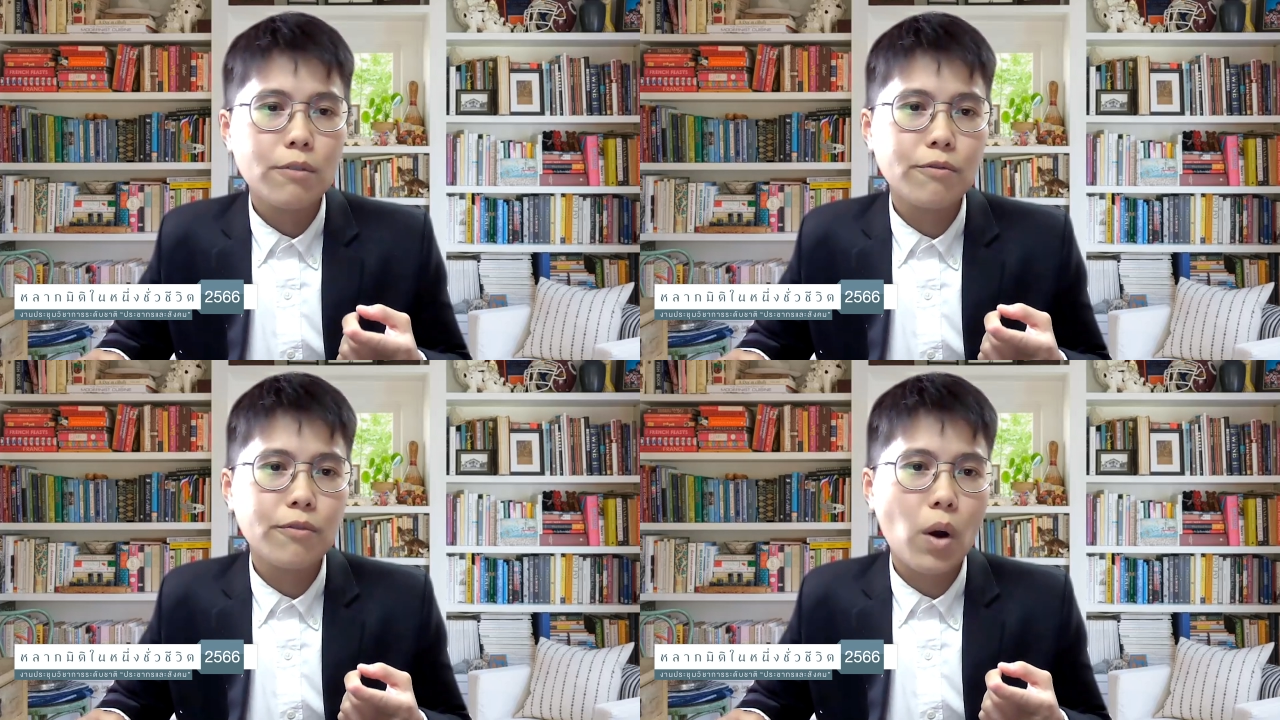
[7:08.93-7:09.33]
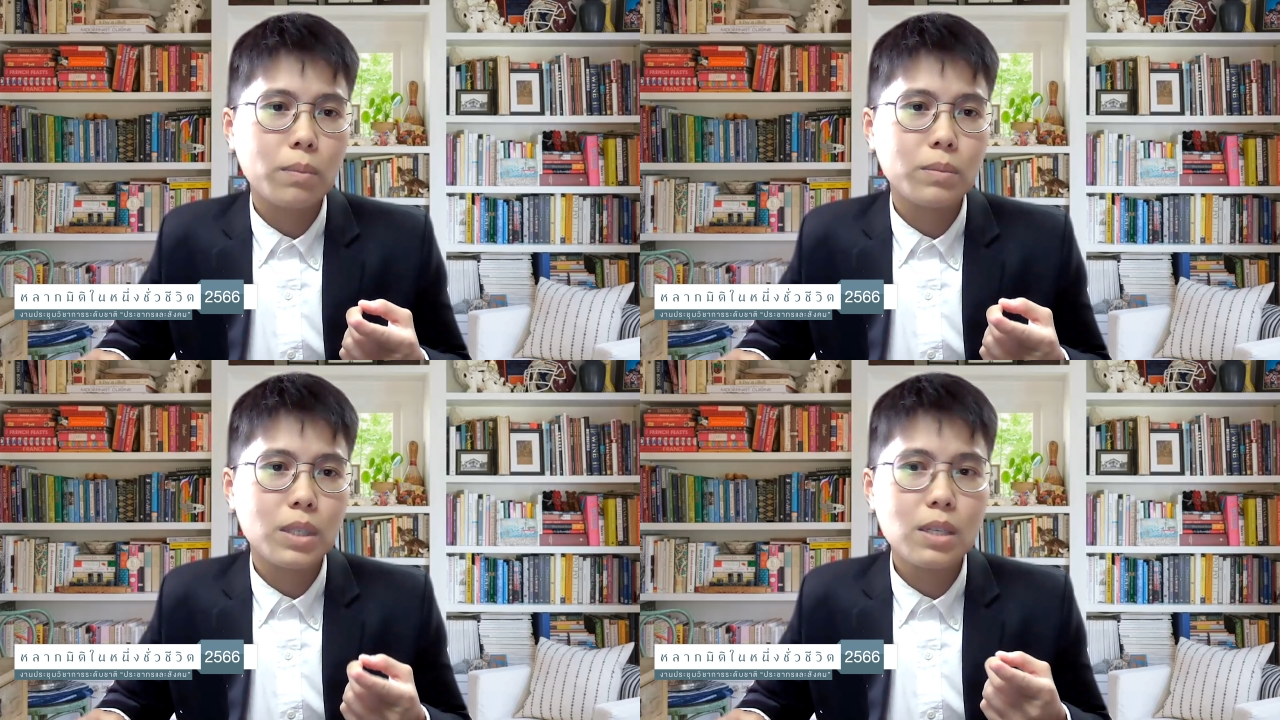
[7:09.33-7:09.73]

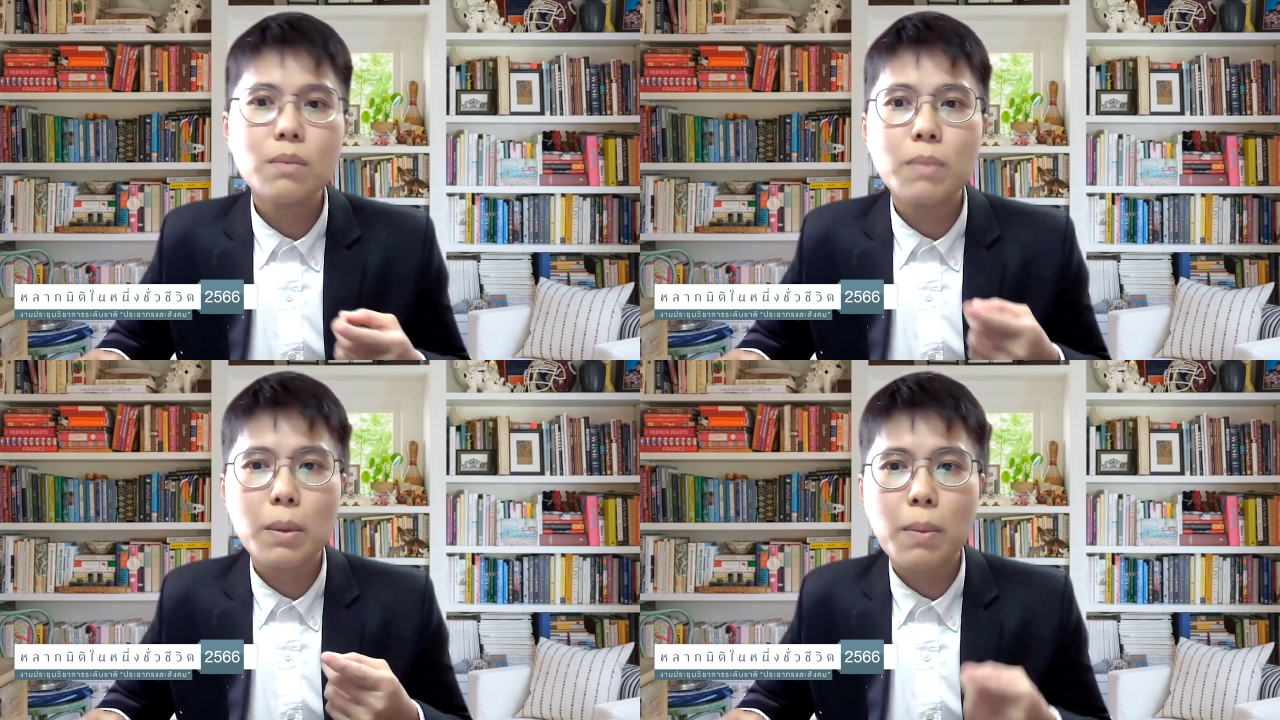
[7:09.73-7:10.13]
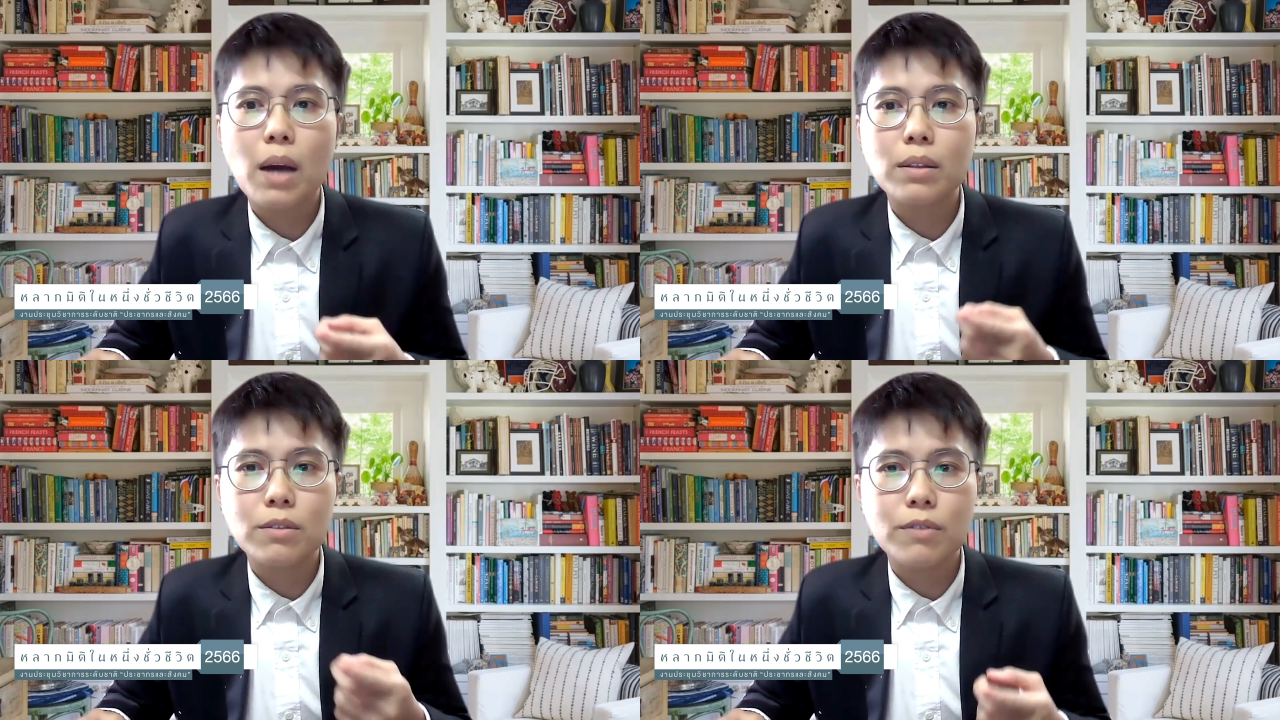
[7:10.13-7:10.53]
from intimate
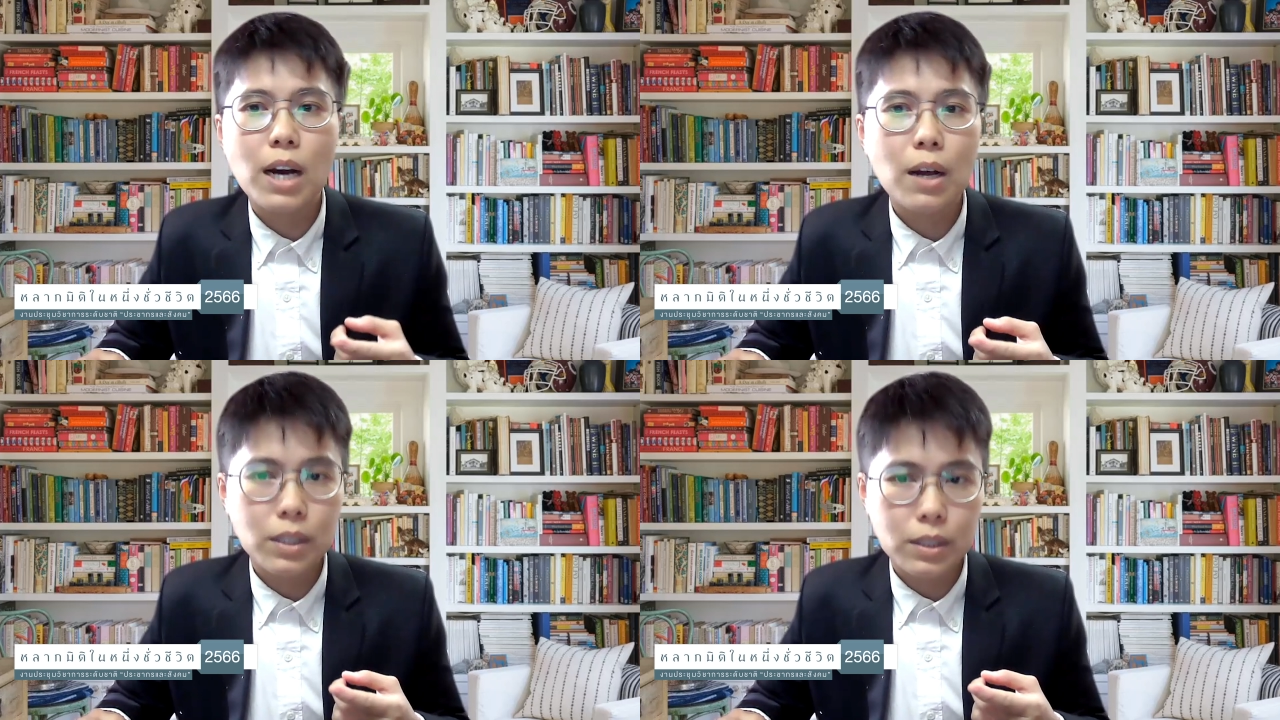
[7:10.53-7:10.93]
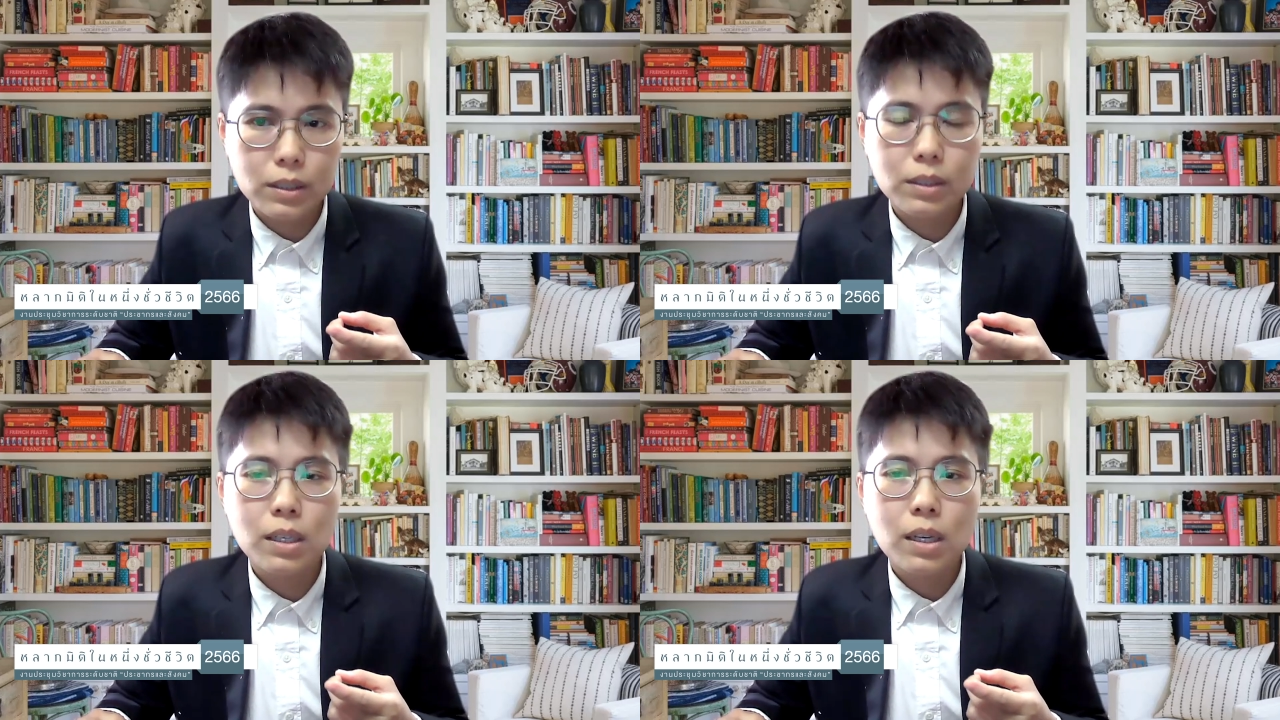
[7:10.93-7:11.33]
partner
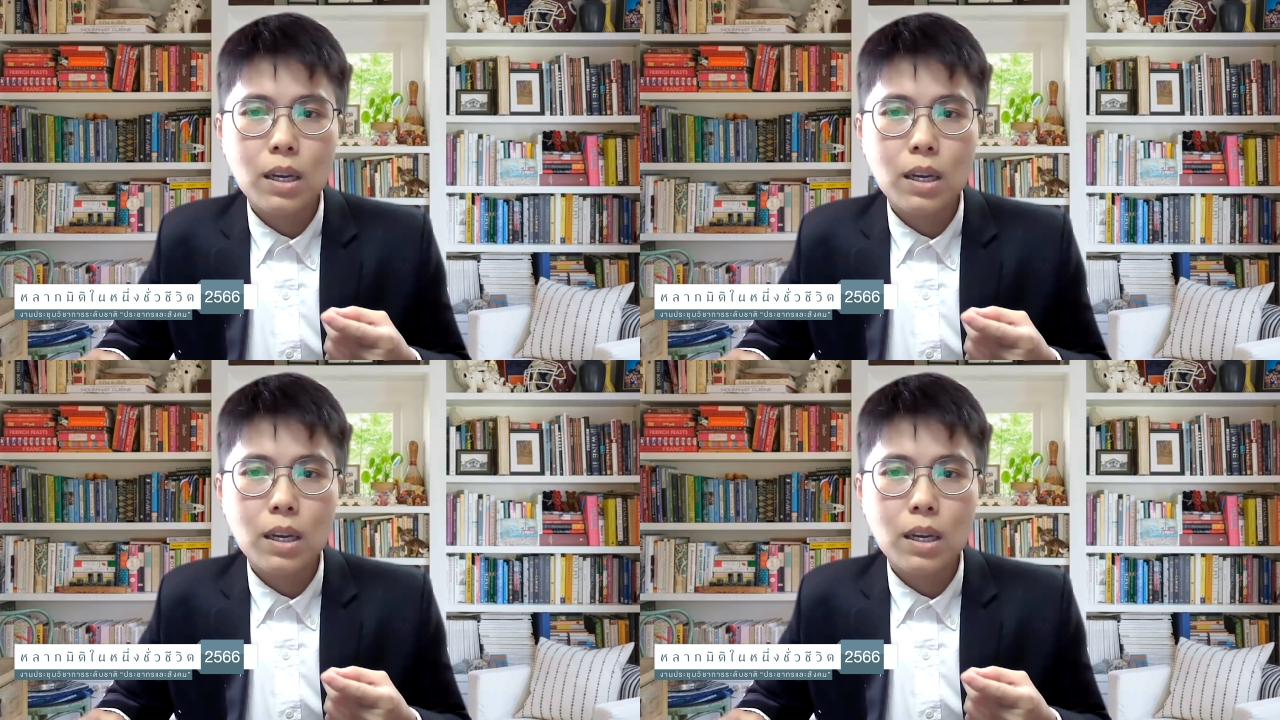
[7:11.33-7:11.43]
violence